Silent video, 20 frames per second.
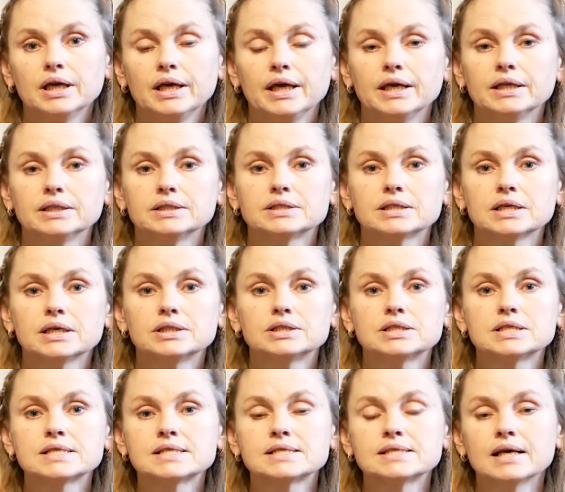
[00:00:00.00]
and
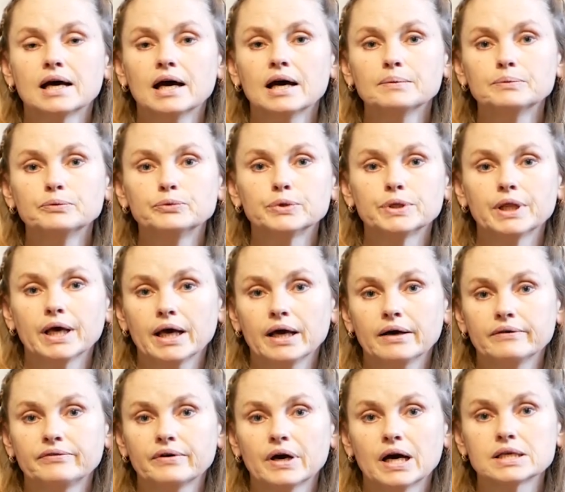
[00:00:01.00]
some would
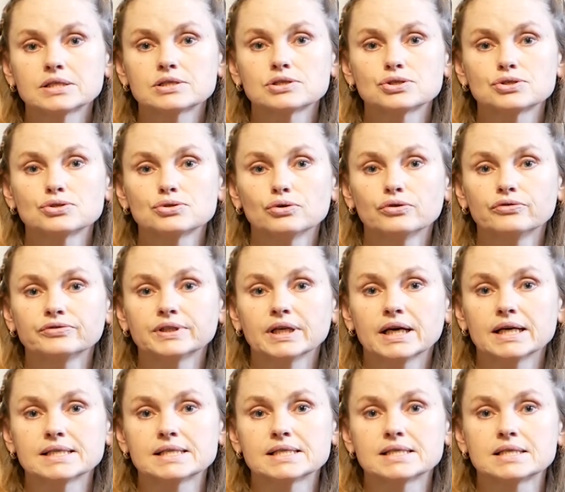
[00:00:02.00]
have as soft
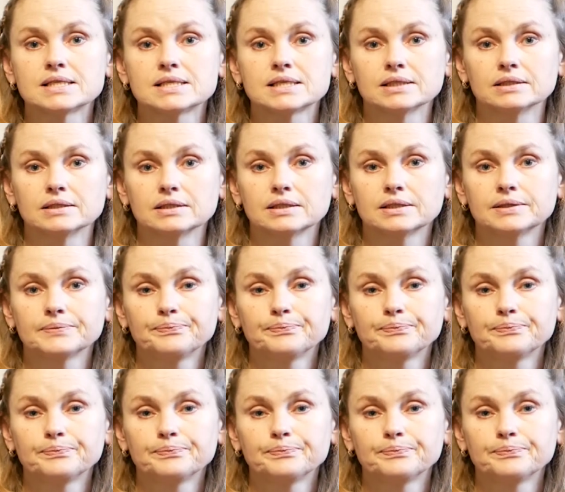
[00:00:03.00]
as silk.